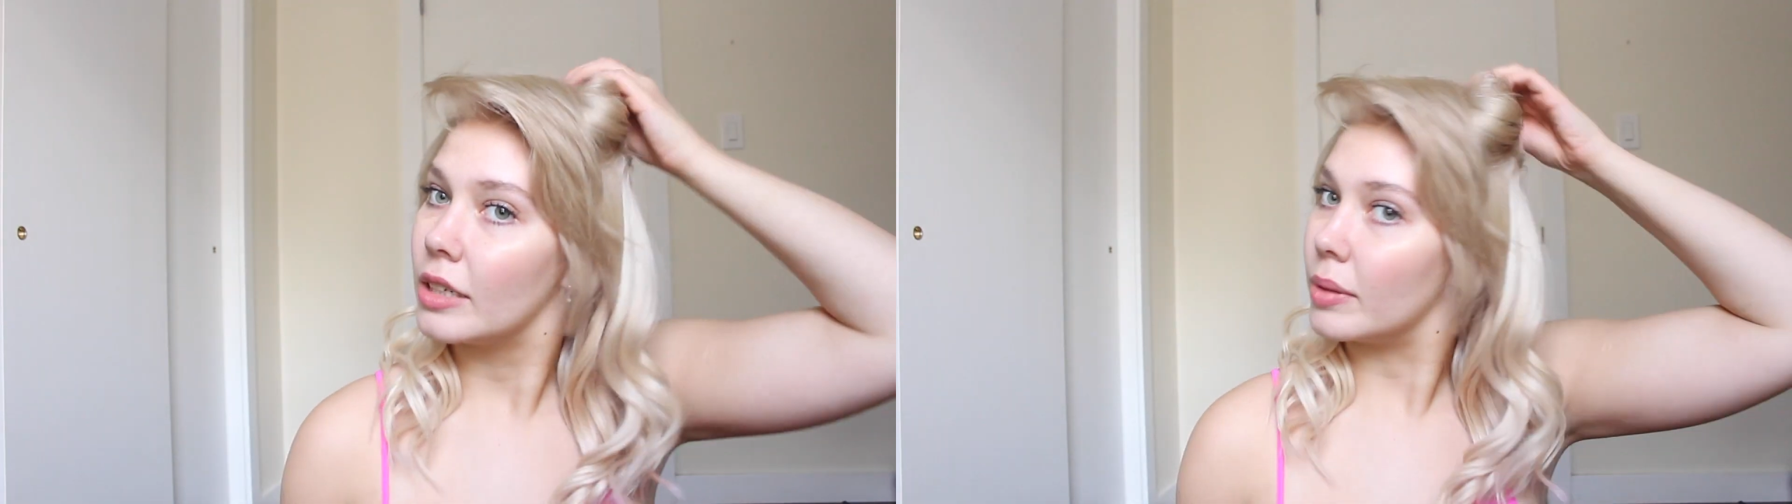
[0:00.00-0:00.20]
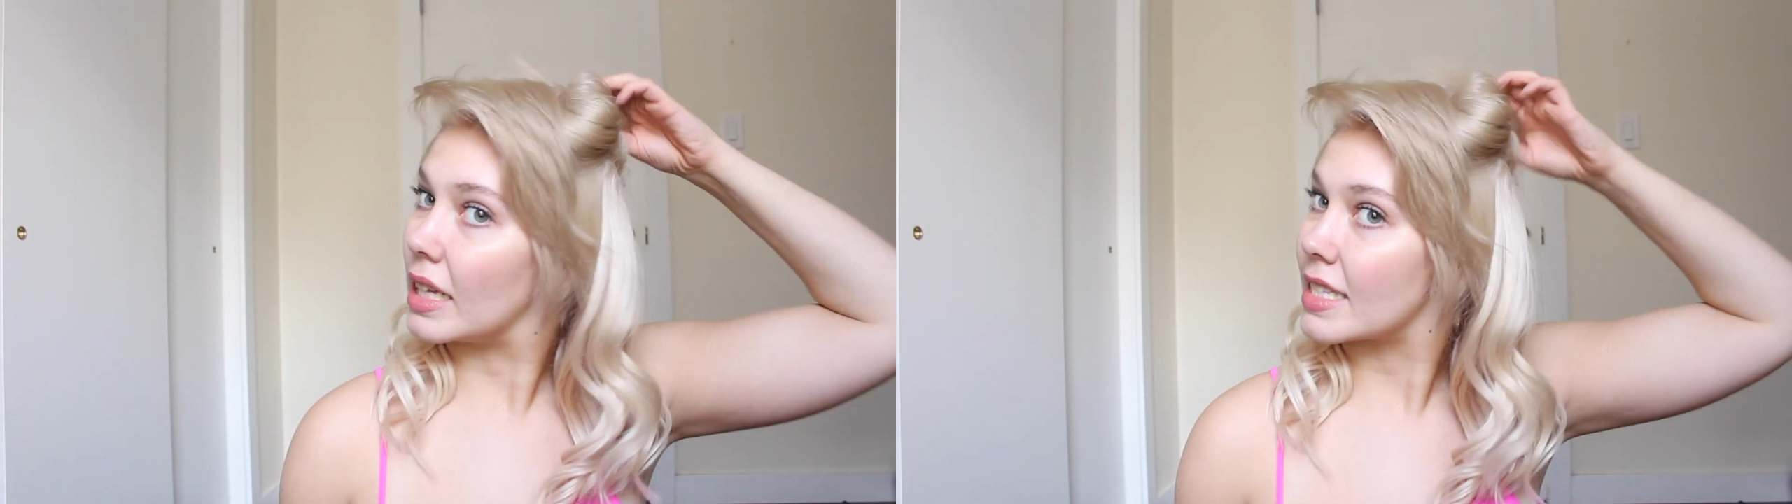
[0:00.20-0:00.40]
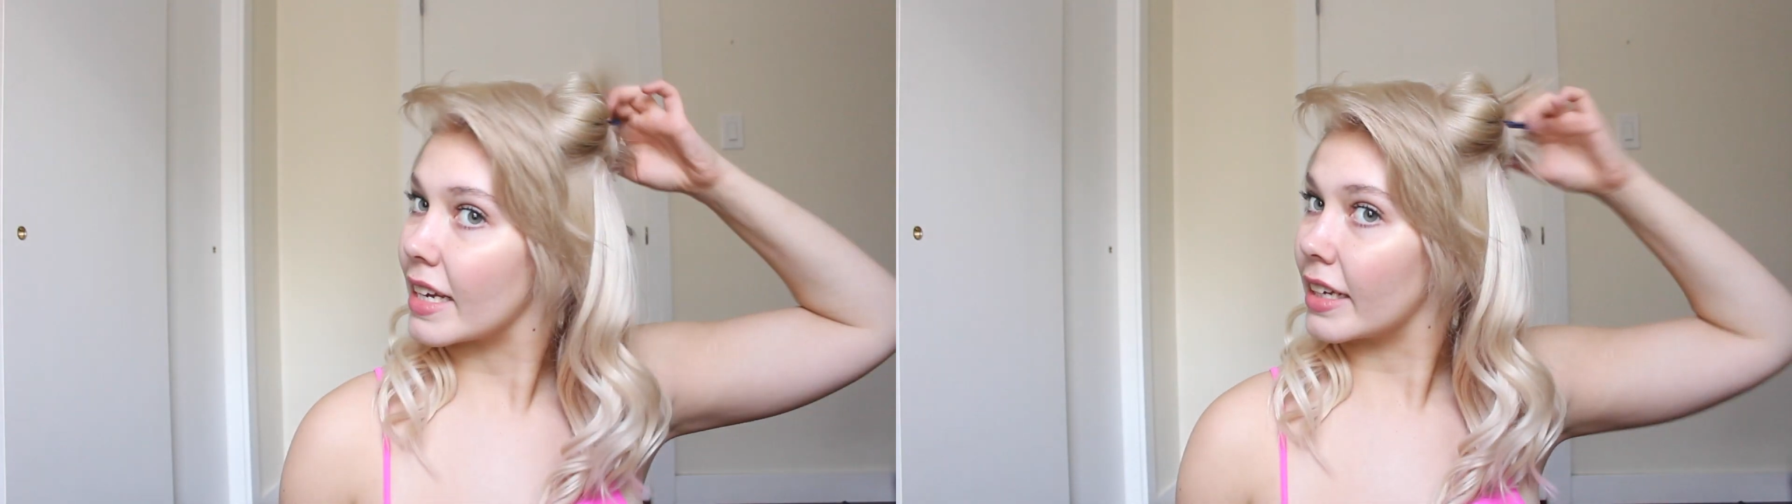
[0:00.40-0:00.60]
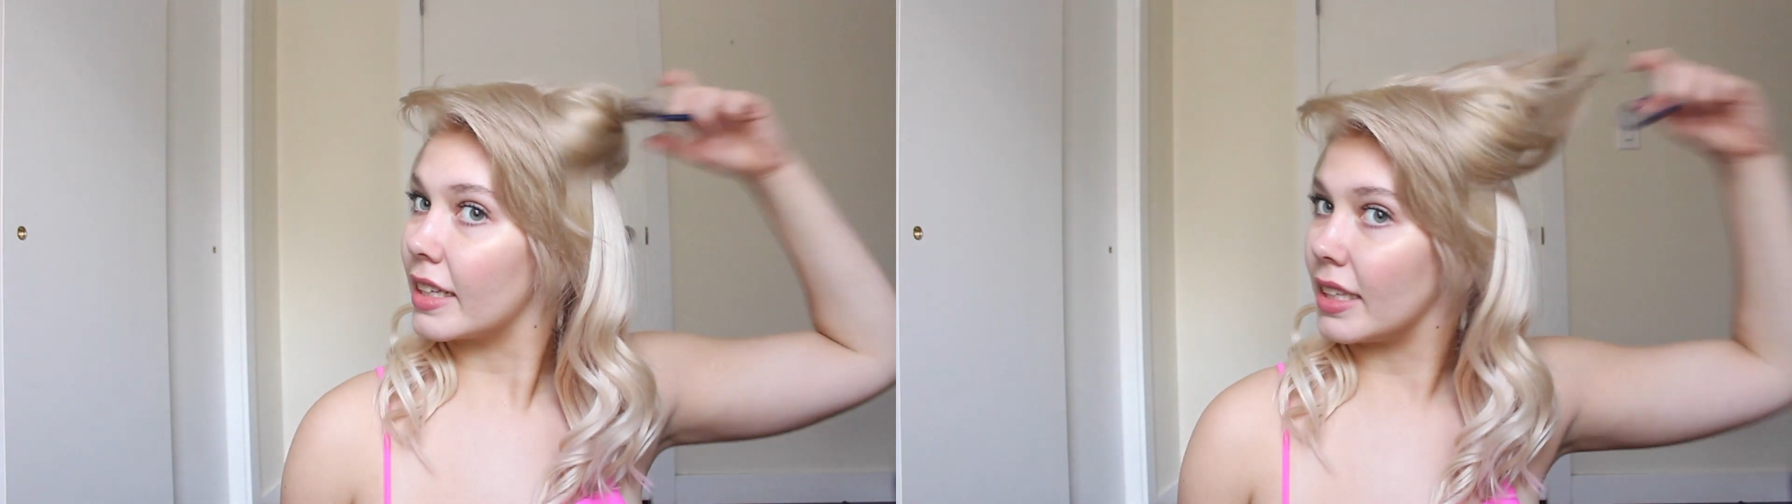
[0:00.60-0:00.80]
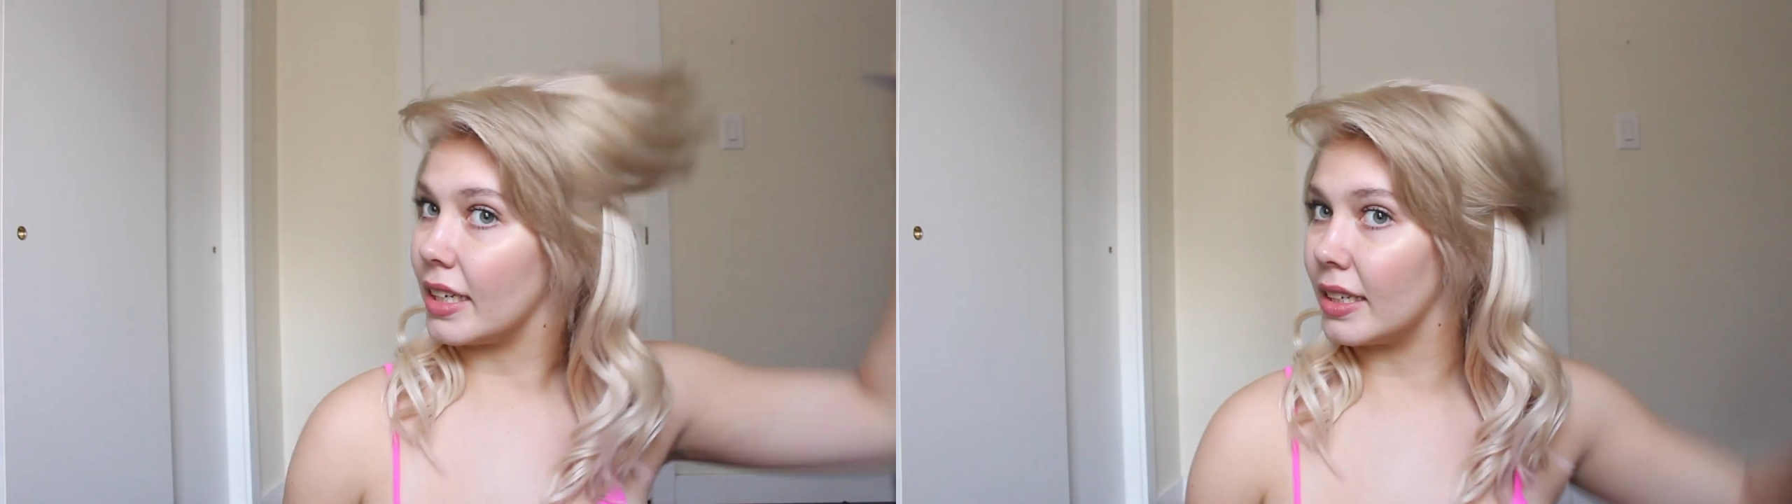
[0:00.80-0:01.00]
when it's like
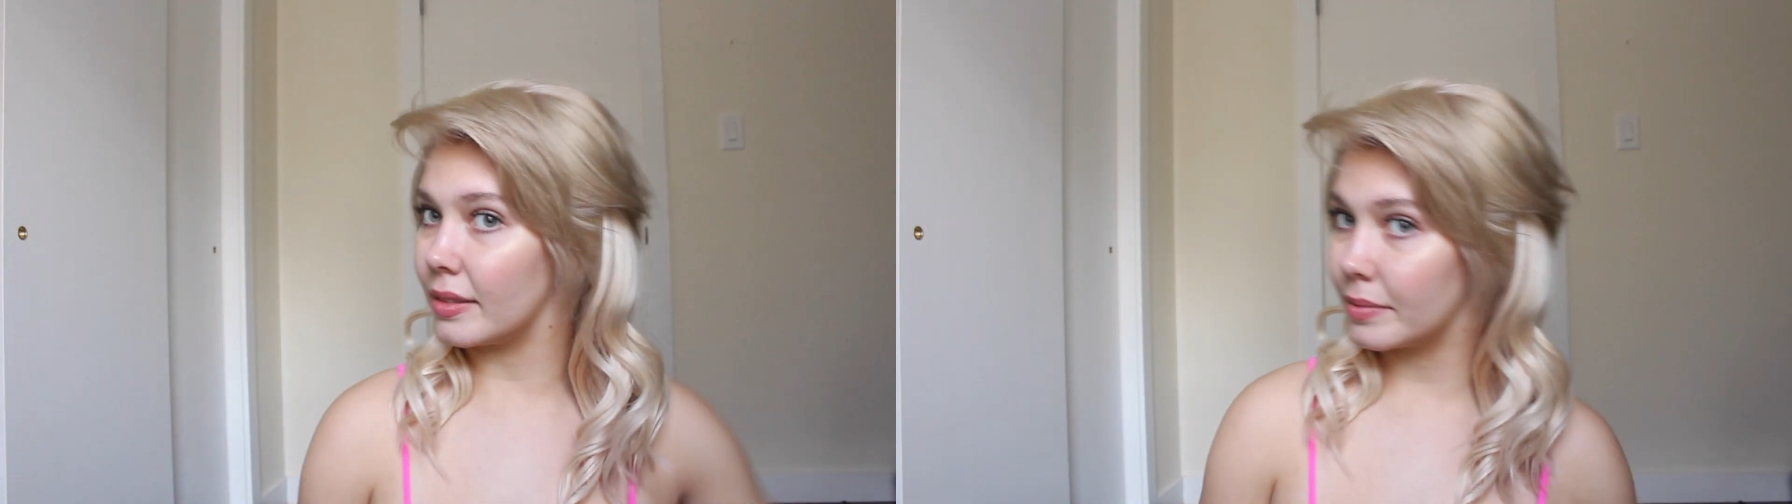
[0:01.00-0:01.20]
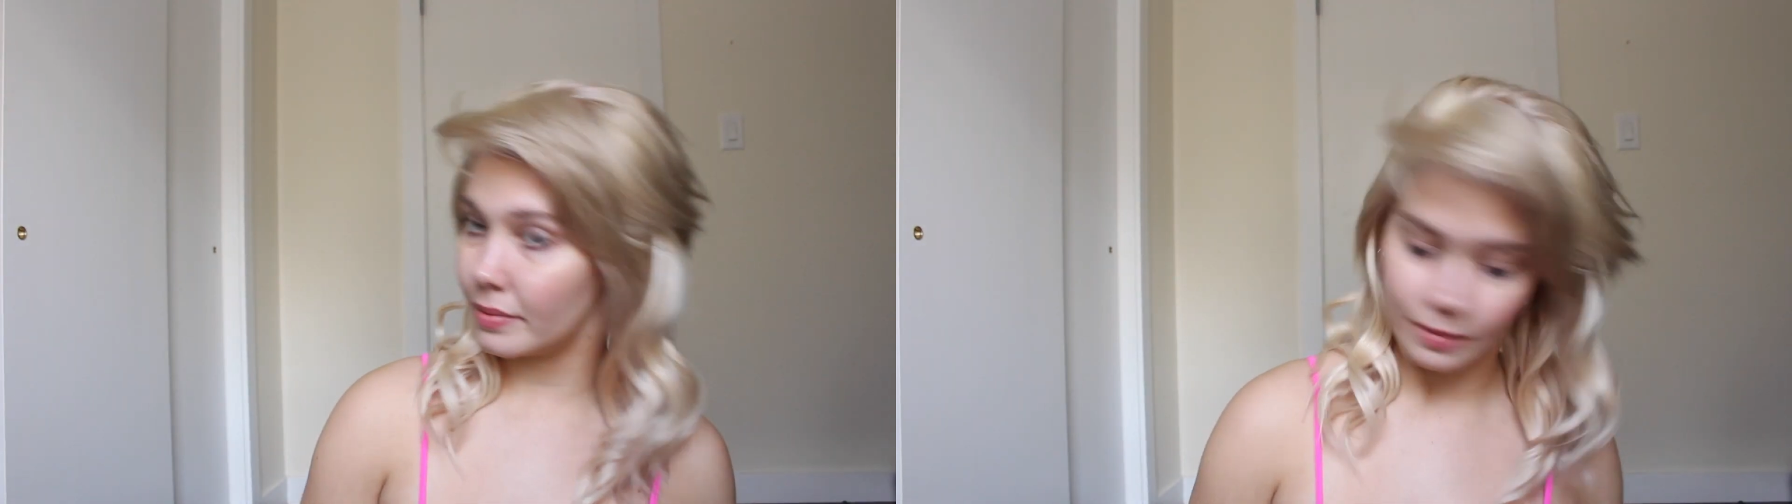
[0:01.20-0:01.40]
clean.